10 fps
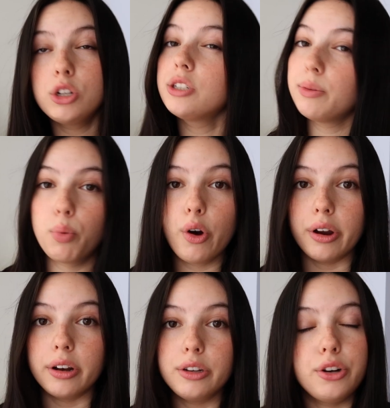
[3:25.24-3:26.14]
which is
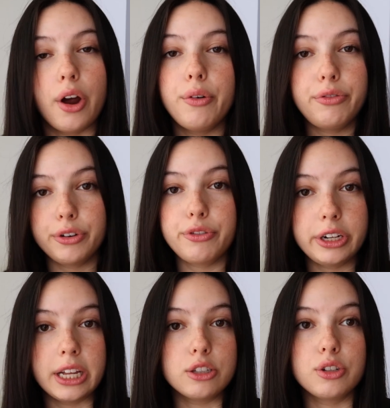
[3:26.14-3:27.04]
important. You know, if you're a
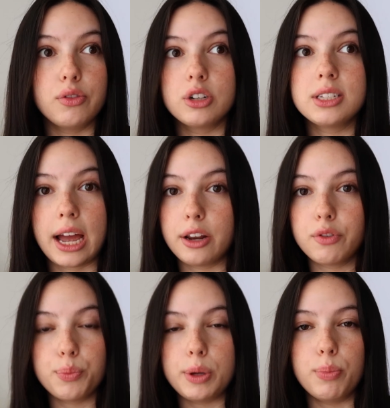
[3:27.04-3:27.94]
freelancer, if you're
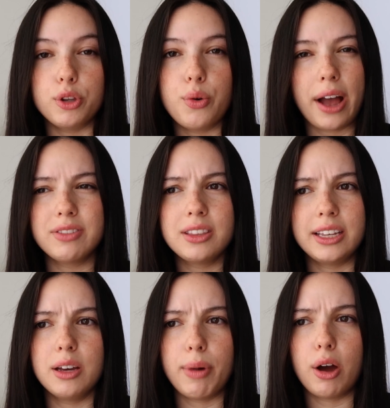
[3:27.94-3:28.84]
designing for people, you have to
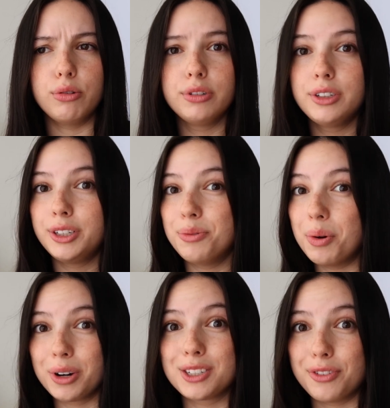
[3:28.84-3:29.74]
think about
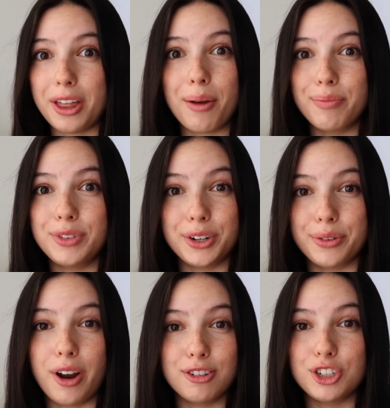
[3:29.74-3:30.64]
what works for them, you
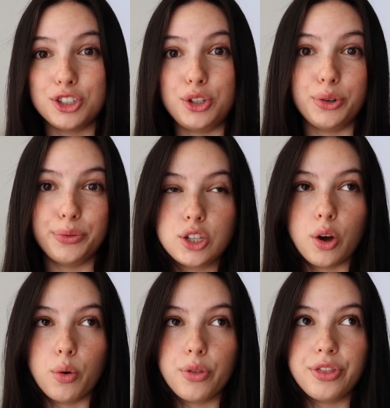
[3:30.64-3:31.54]
know, not just you.
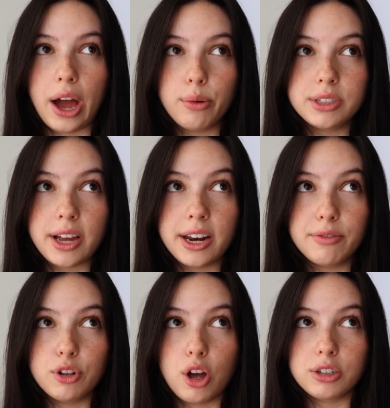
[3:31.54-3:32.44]
So that was kind
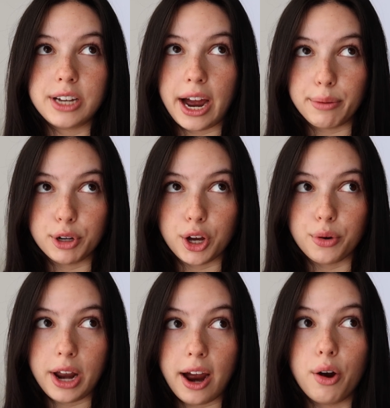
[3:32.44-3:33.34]
of a long time
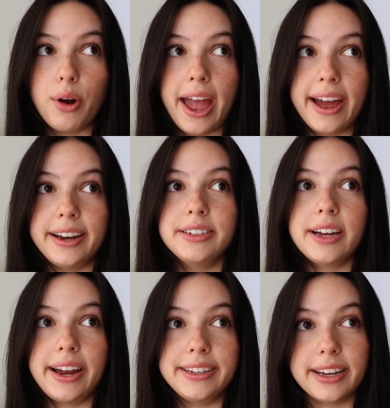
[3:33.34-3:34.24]
ago now.
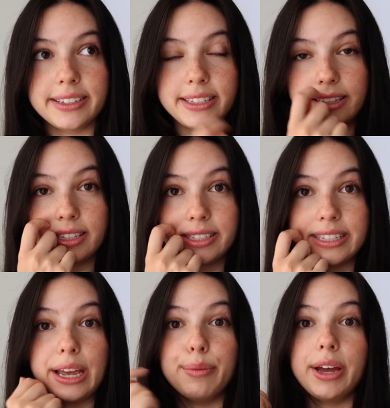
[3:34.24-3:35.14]
And I guess in the
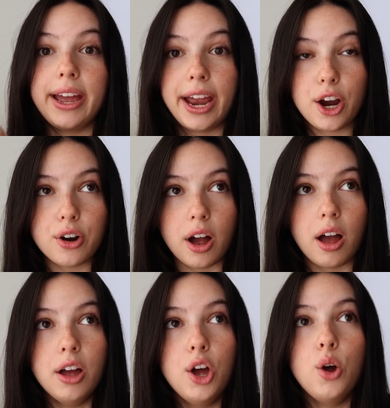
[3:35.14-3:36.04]
same
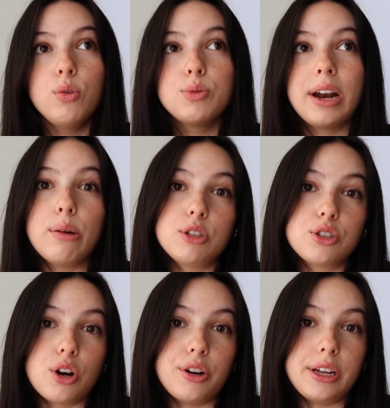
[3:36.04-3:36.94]
era was when I was
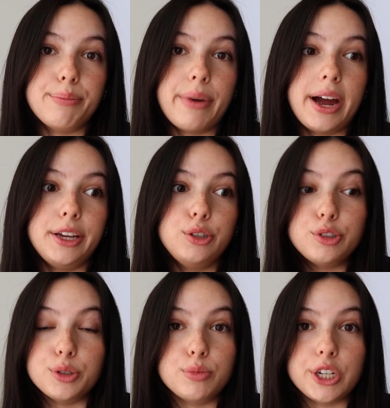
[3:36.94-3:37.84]
starting my
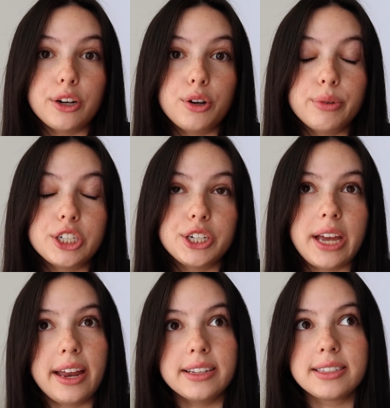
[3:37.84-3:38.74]
YouTube channel, which
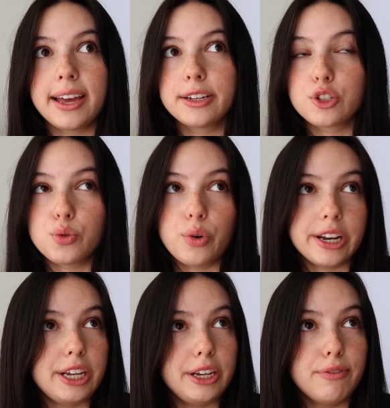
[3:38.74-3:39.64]
again is like
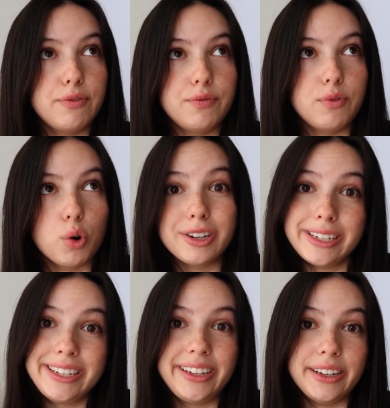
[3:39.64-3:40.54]
twenty
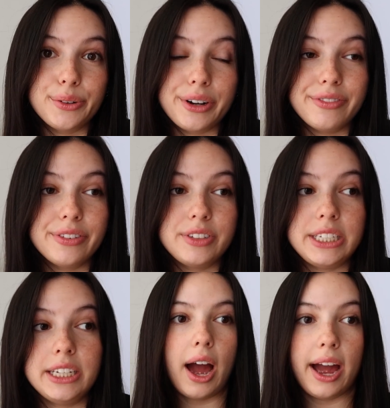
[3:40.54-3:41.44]
fourteen, twenty
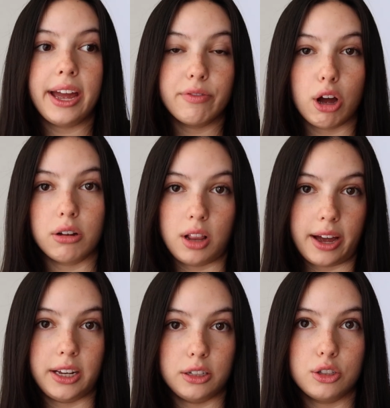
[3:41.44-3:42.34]
fifteen. I have gotten
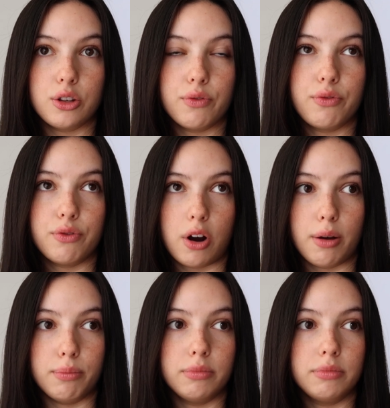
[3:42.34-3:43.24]
clients
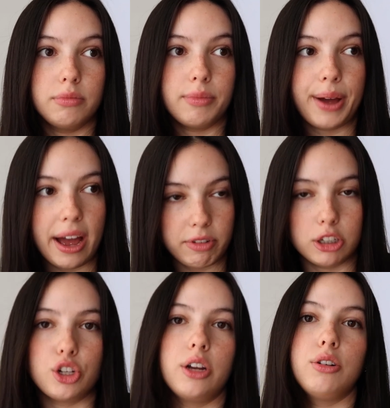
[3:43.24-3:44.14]
from
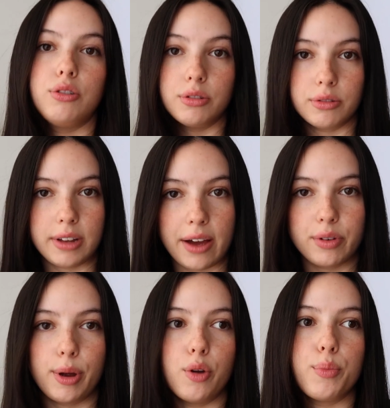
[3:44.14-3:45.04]
having a channel,
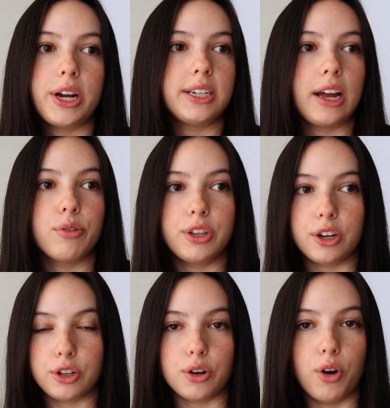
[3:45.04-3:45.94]
having my own branding out
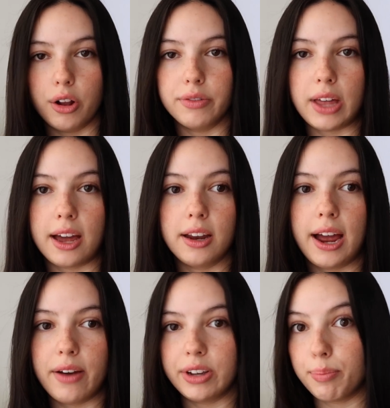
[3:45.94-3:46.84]
there, you know, all of that,
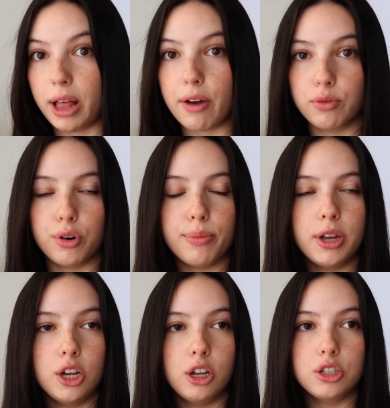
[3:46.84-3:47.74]
having a
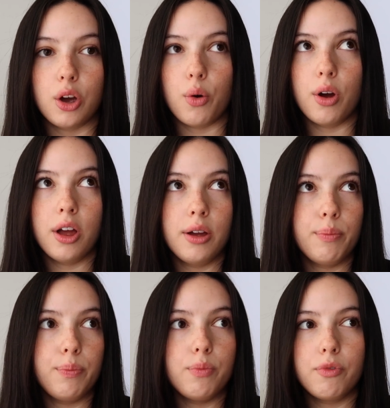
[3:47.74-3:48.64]
platform. So
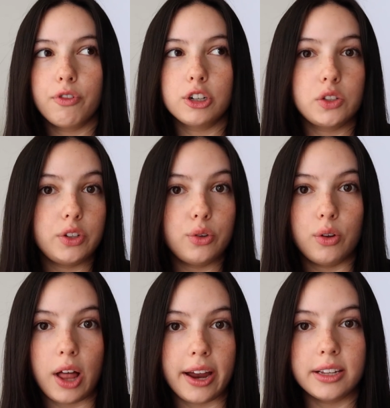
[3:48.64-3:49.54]
first few
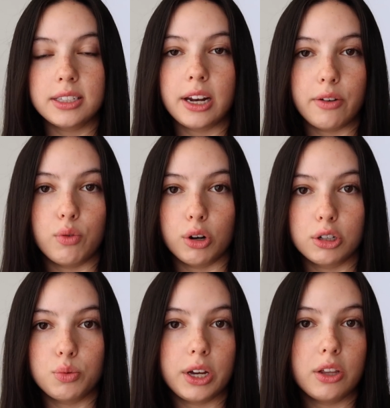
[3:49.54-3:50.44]
clients that I've
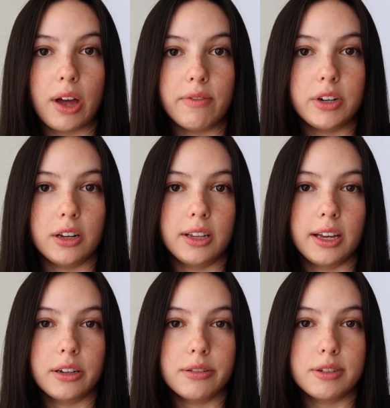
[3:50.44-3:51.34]
worked with, I've done
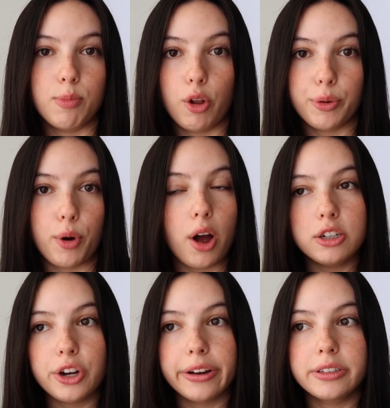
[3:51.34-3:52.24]
like smaller
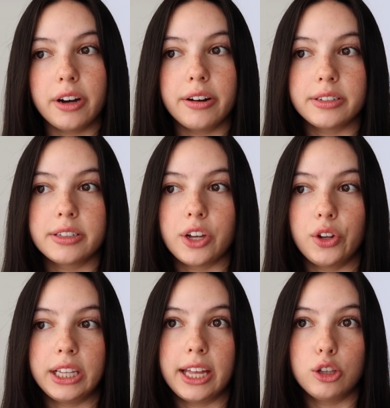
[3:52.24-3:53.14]
projects, not
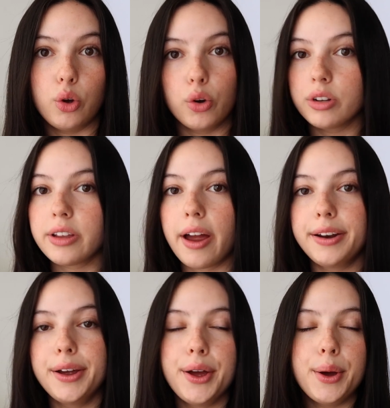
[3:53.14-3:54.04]
necessarily like logo
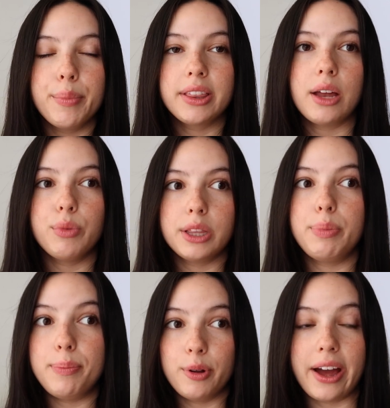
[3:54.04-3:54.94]
design, but then with the
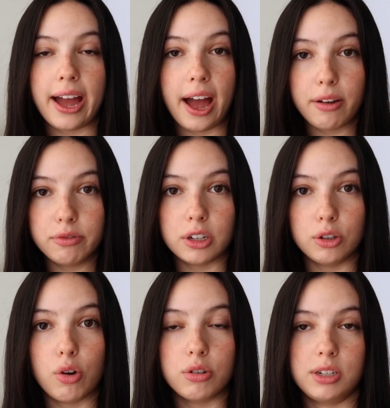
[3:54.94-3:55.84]
people I have
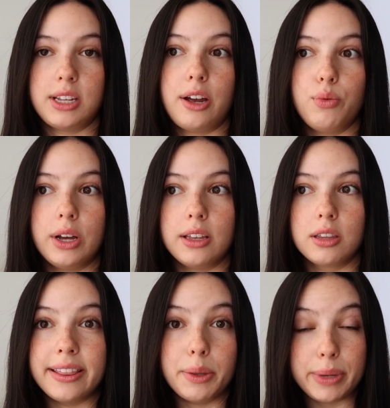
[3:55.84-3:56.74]
done logo design
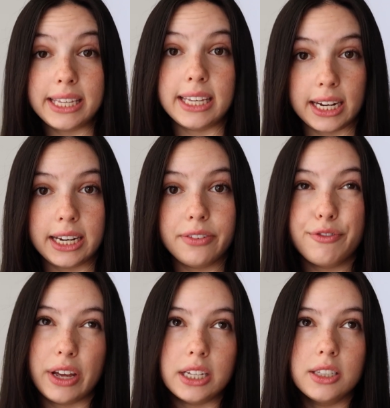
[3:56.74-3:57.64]
with, at the beginning
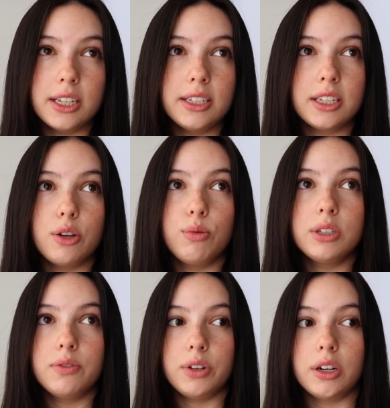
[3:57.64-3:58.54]
phases, it
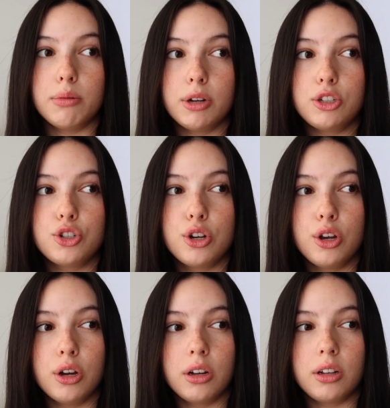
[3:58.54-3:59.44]
was very much
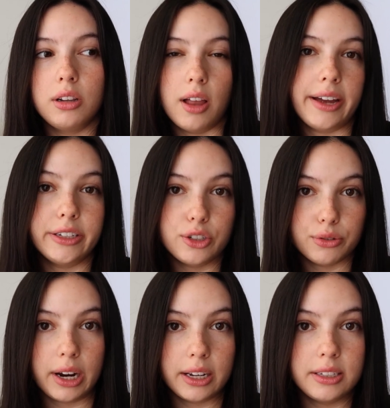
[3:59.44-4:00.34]
client
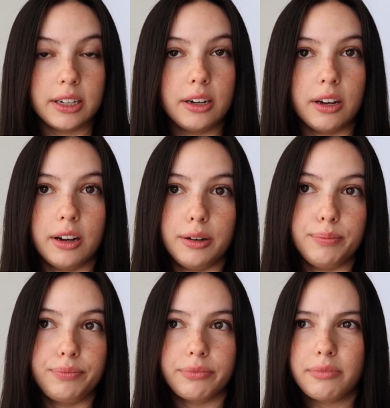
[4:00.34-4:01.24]
directed.
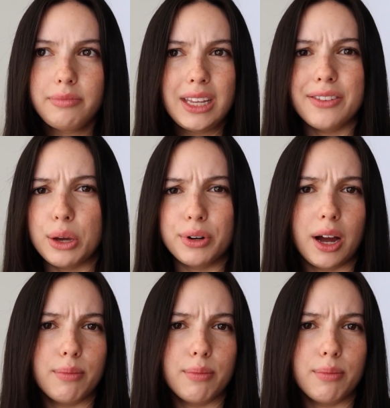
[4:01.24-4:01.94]
Um, they would